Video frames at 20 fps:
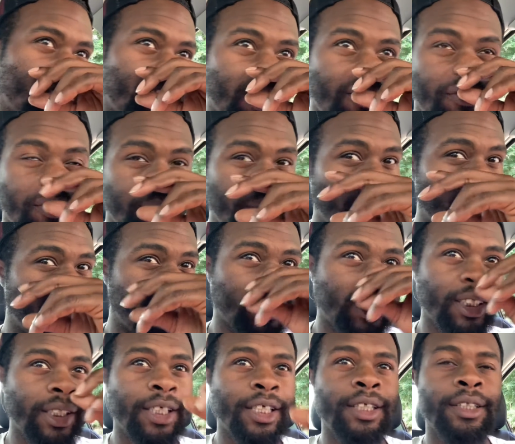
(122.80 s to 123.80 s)
and then from there I
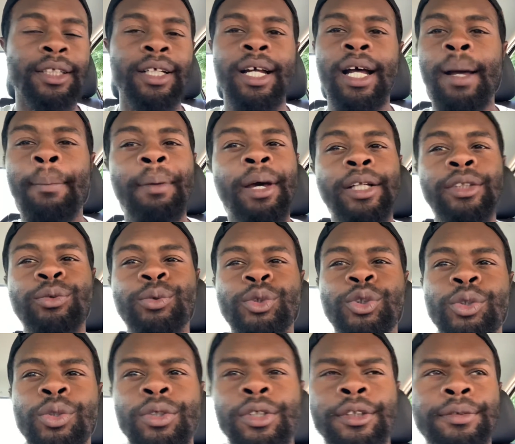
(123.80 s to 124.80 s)
said, I might as well
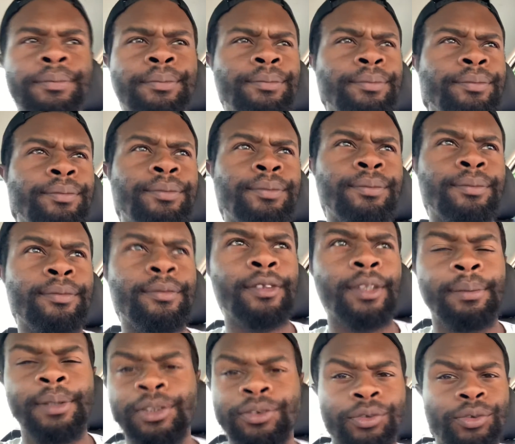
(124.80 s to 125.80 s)
start.
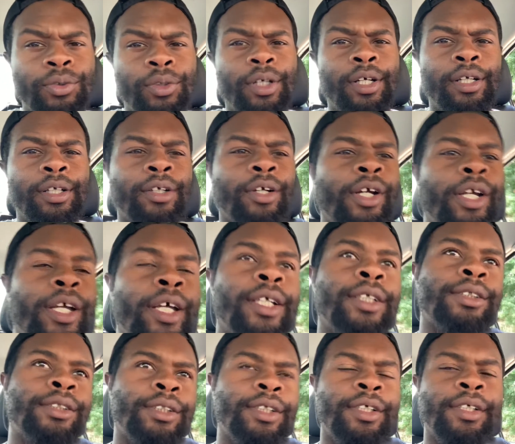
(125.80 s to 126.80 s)
I might as well start cutting grass,
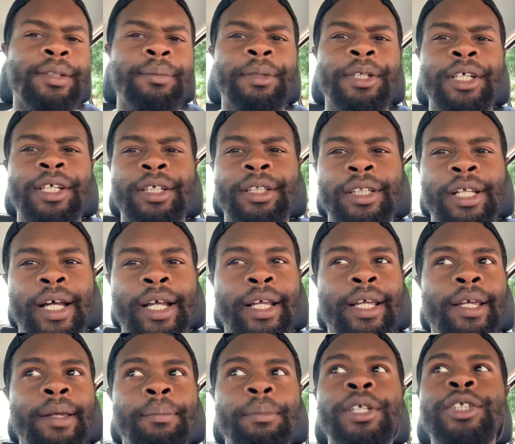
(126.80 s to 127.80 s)
you know what I mean? Like,
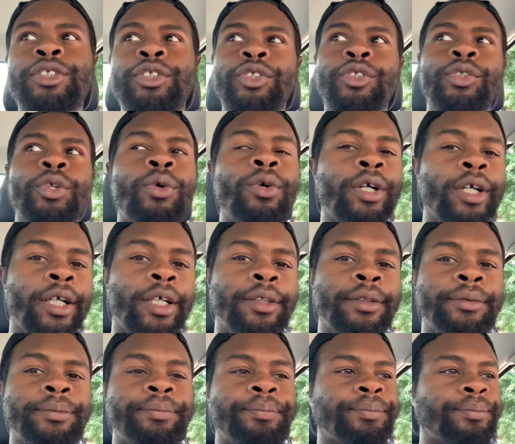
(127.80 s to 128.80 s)
and me
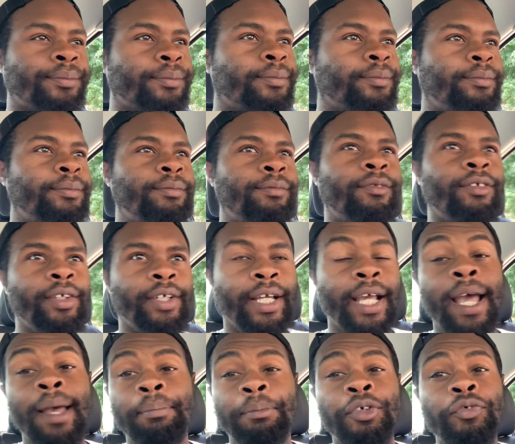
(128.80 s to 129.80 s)
starting
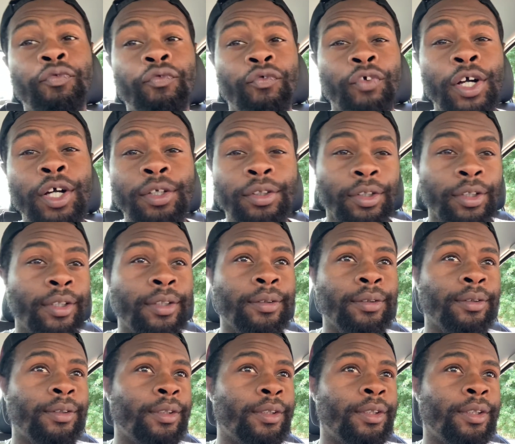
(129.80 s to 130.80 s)
got me further
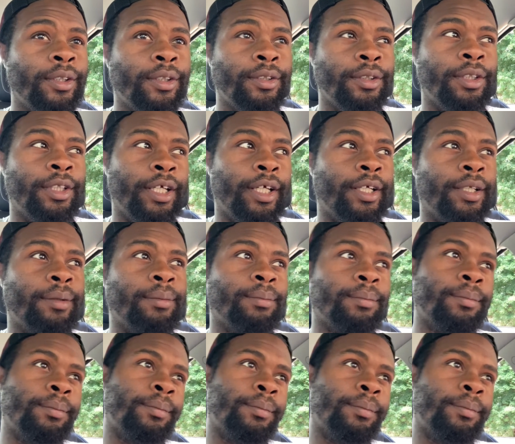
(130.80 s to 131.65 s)
than